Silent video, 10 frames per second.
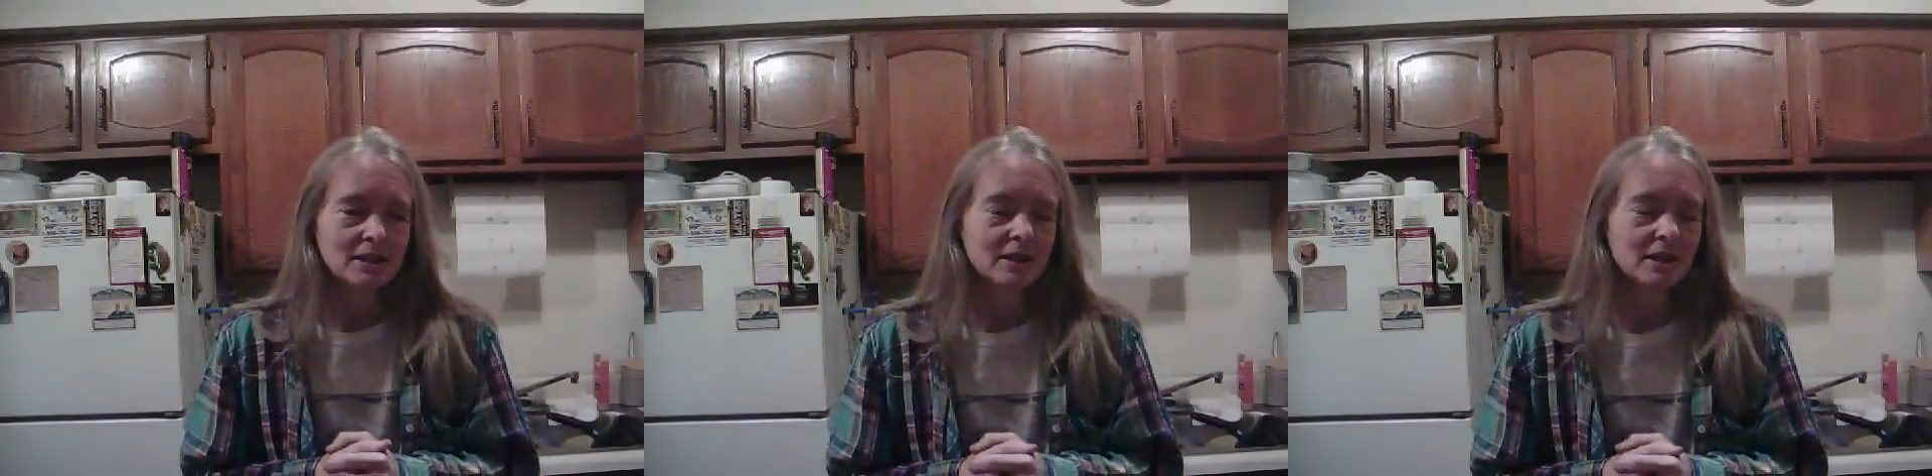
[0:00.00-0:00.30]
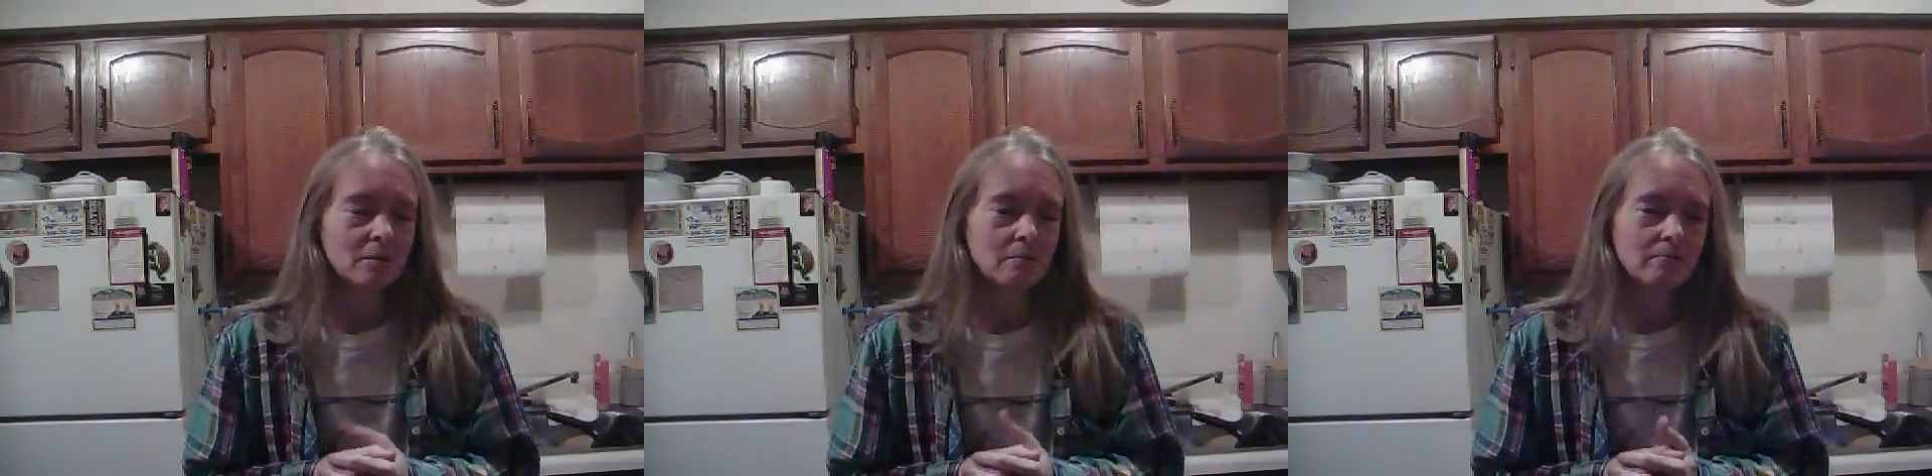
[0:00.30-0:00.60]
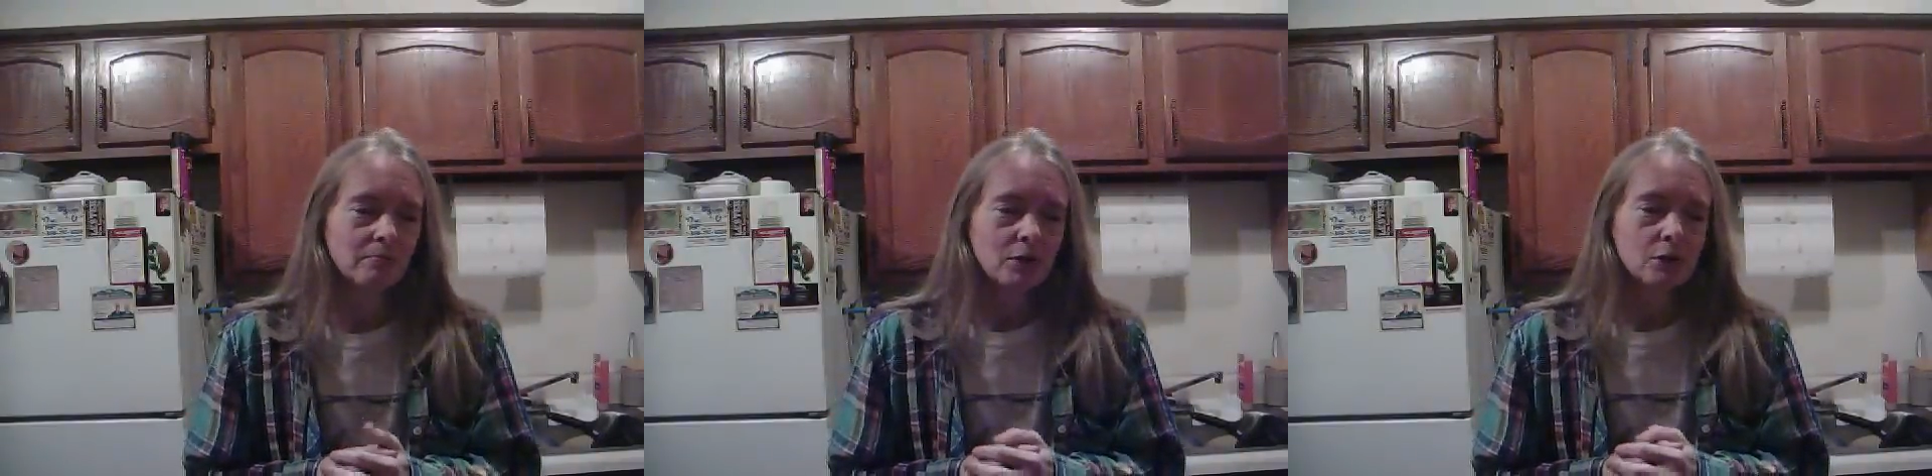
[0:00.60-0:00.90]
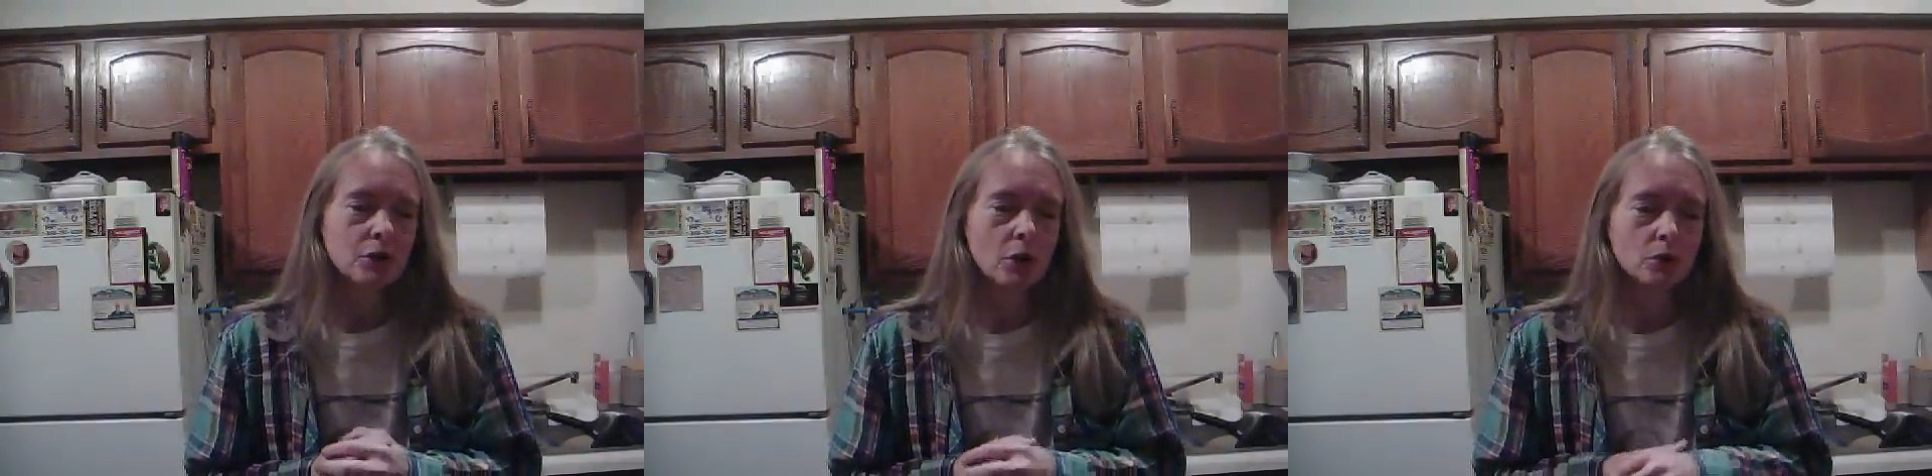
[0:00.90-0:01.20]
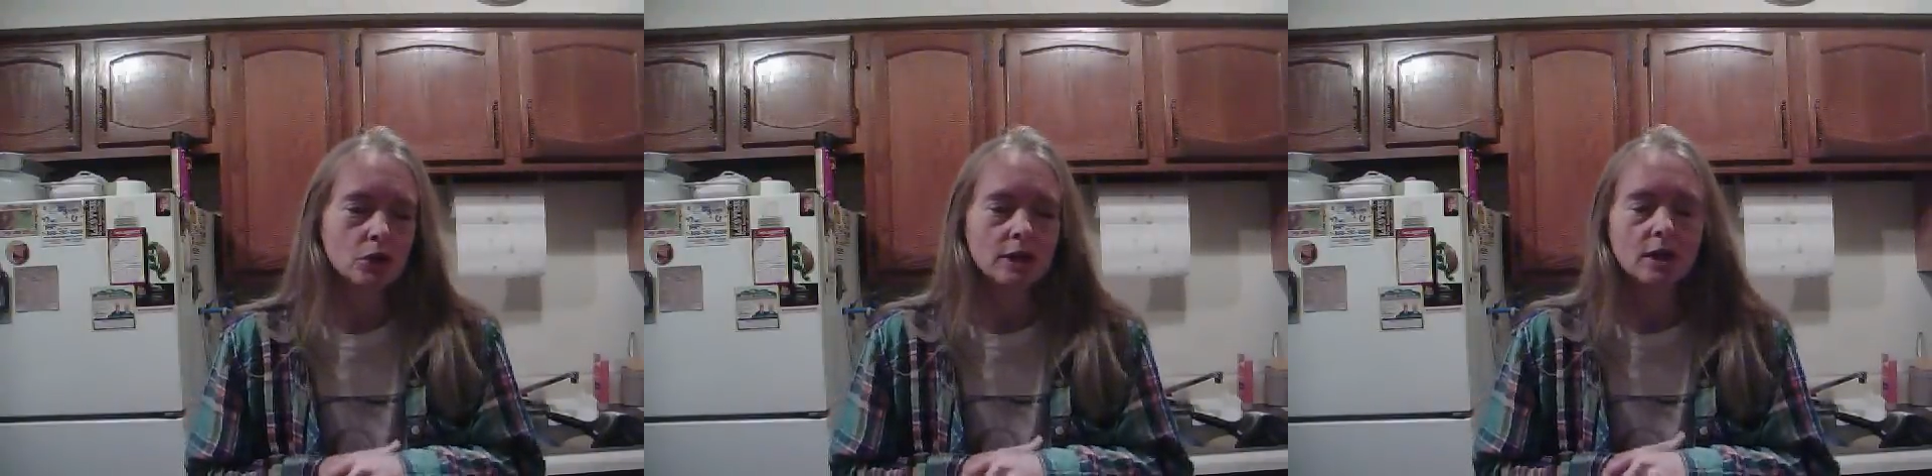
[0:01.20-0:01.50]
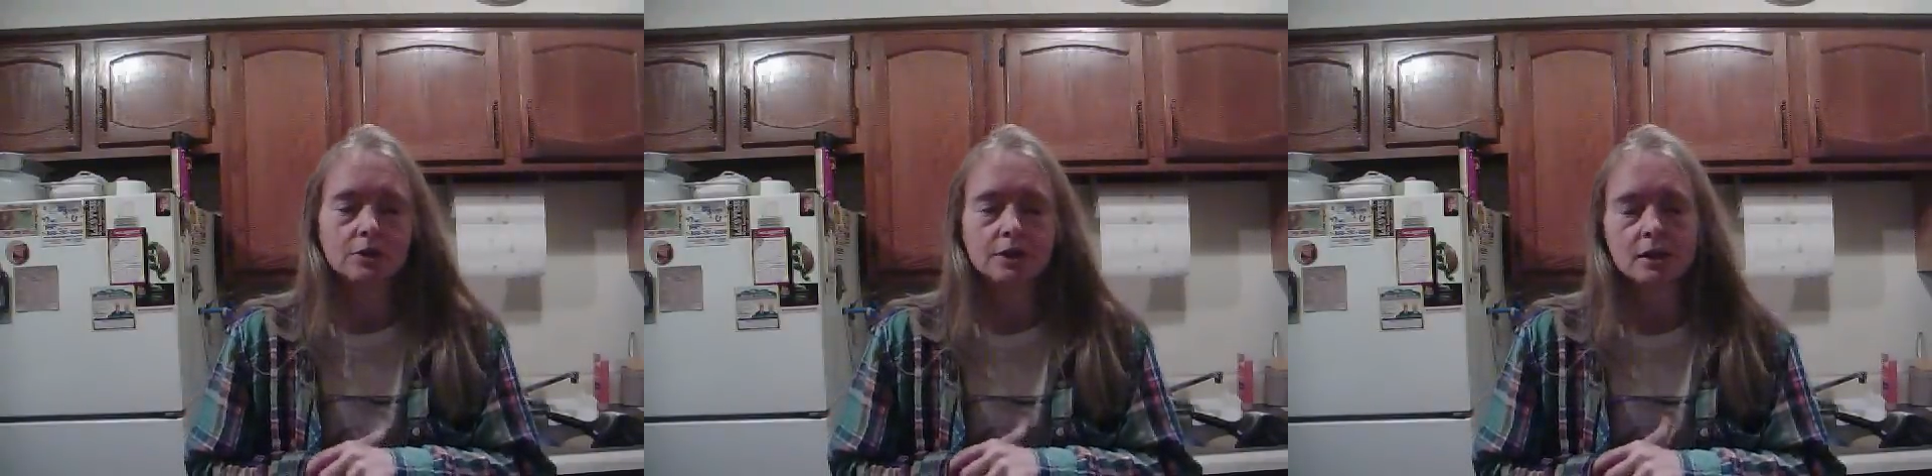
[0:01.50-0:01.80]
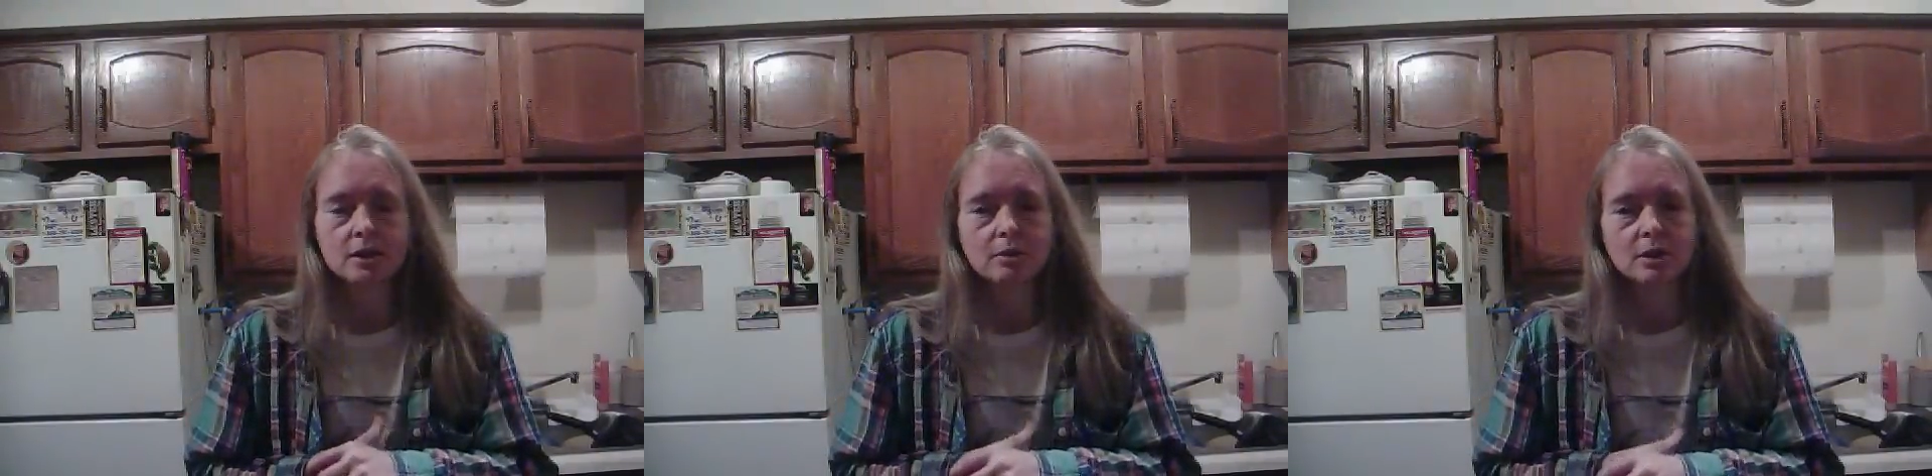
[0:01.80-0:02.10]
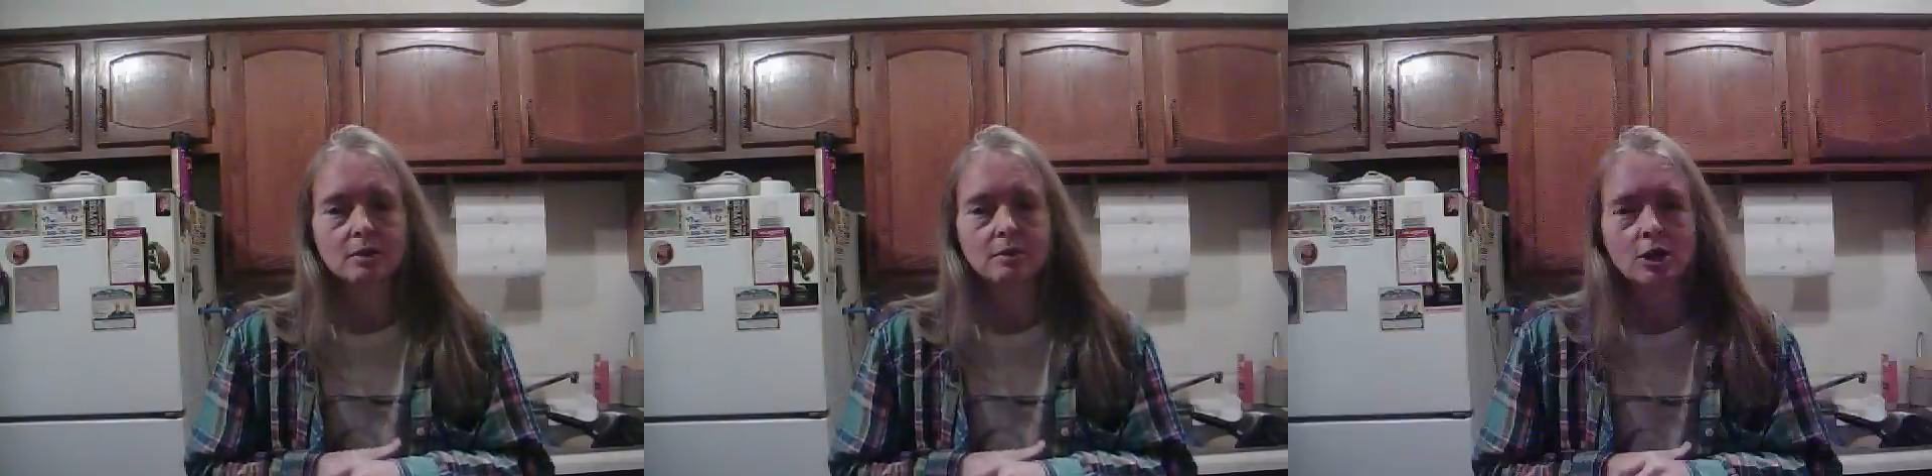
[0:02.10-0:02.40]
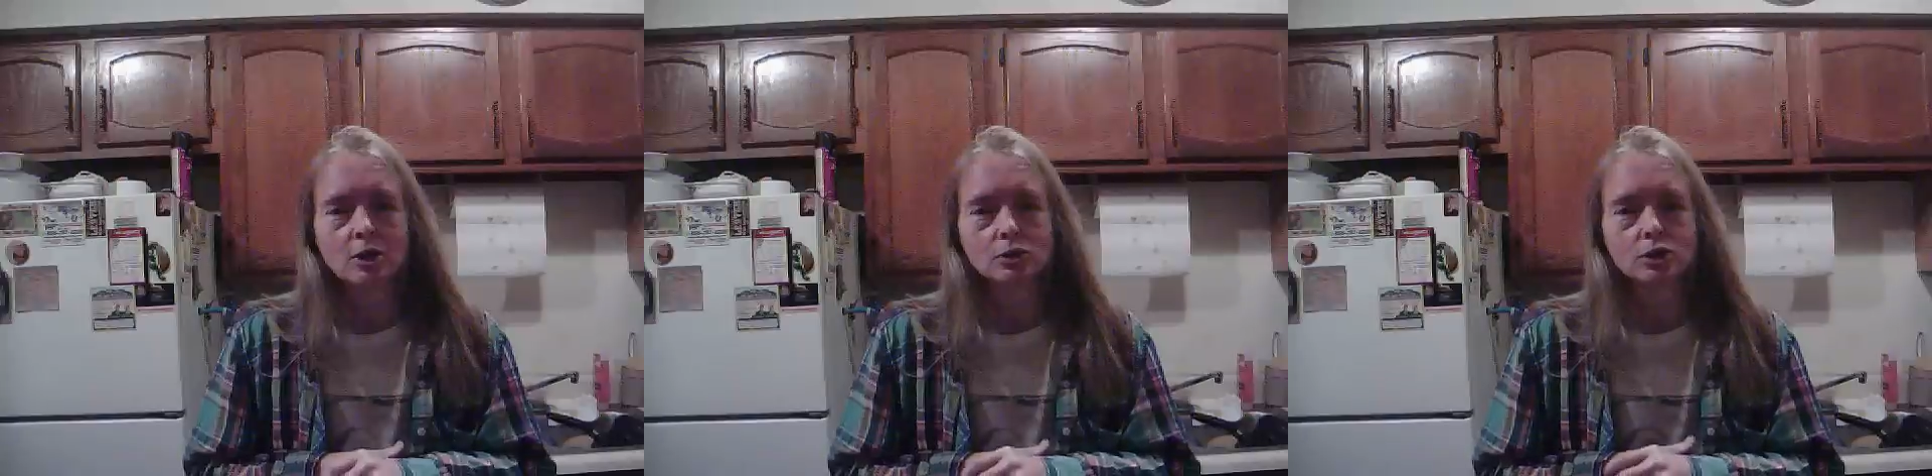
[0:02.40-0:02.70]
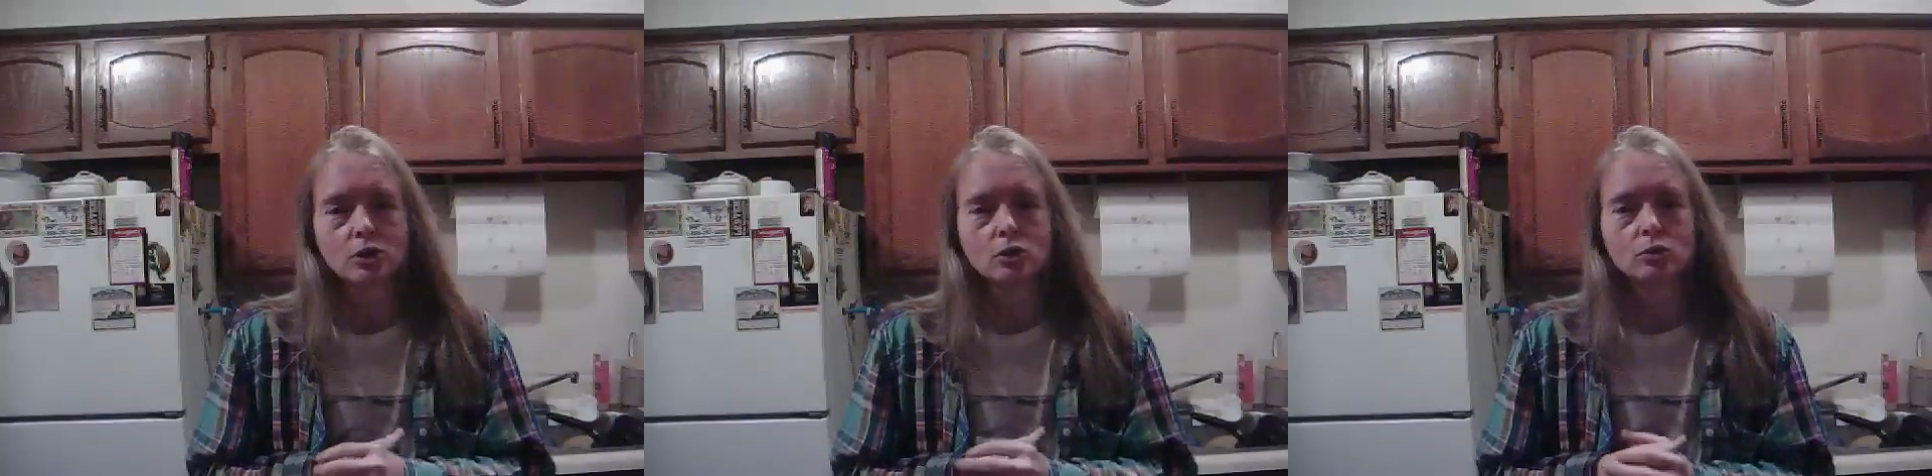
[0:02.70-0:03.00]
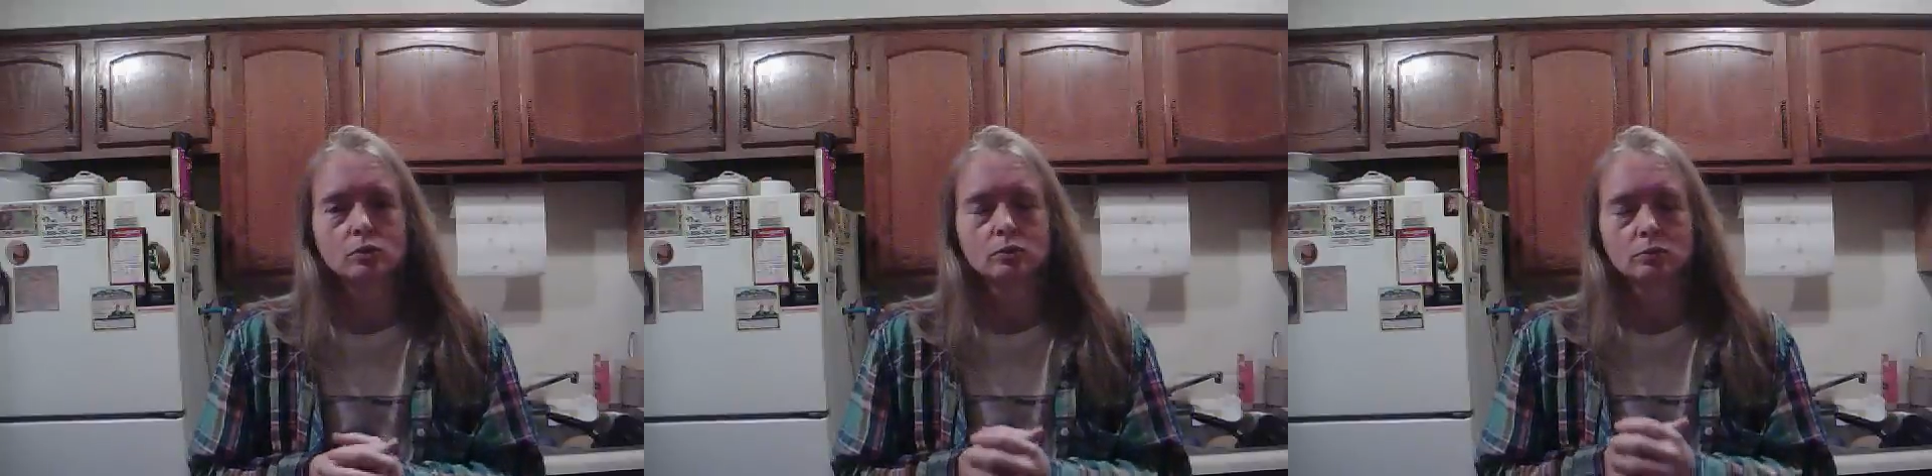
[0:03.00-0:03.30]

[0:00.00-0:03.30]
Um, so she contacted me to let me know, so